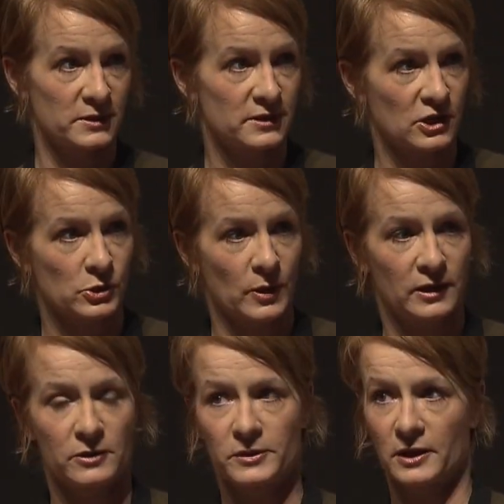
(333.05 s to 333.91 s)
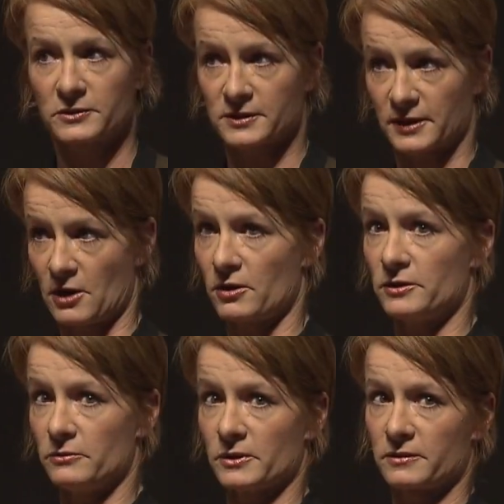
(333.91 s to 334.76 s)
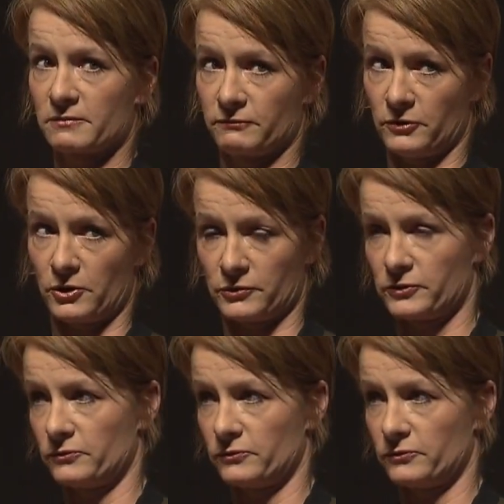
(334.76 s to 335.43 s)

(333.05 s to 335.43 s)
sexuality without scaring you with photos,